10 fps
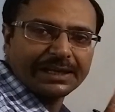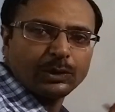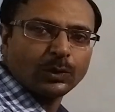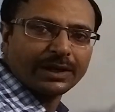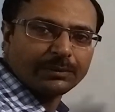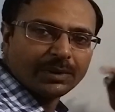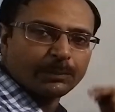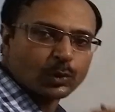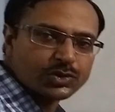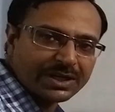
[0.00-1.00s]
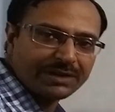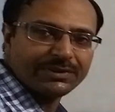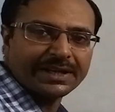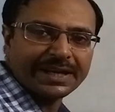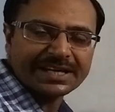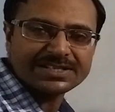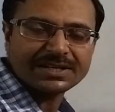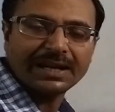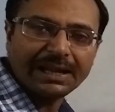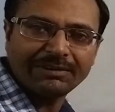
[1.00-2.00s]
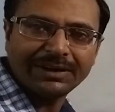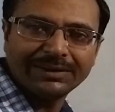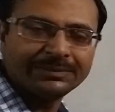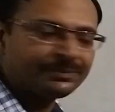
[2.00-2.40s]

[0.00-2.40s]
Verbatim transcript: then you can proceed with the next level.